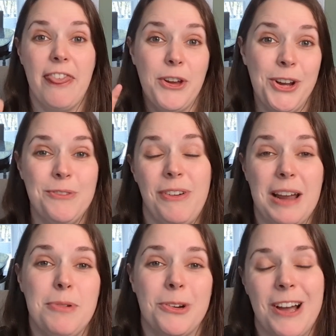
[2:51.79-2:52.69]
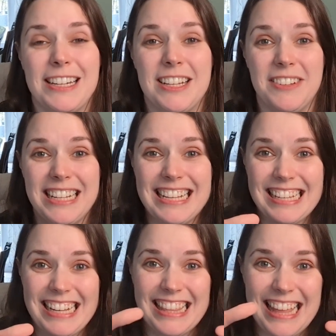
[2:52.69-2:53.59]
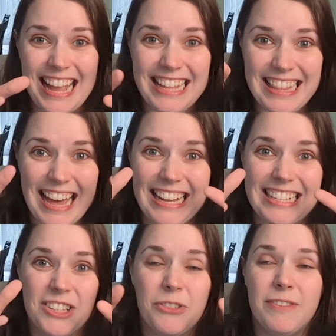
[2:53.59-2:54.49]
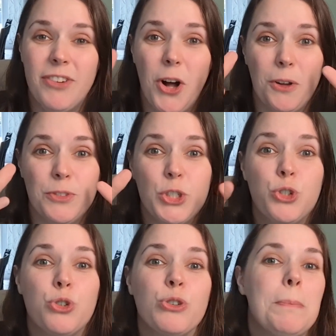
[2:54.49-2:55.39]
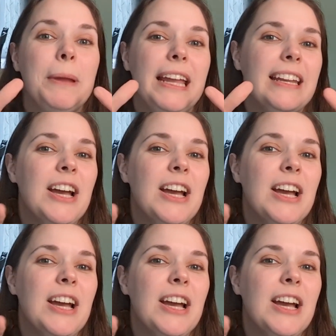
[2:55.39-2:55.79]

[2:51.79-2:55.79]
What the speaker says: Third fine motor activity is anything that is involved gripping,